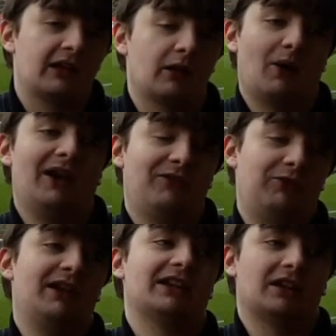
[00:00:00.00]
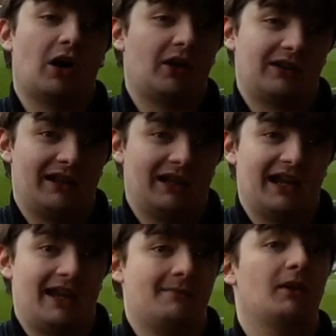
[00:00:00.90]
So if we had lost that
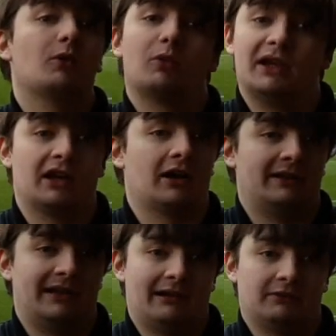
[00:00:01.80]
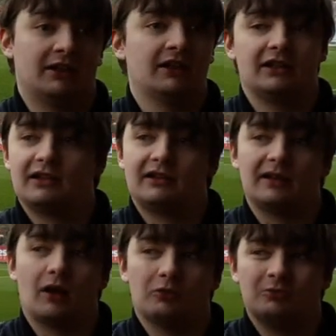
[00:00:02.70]
game, we'd have gone down.
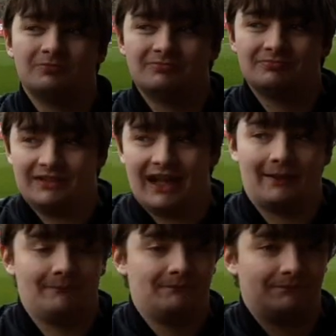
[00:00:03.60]
So, yeah.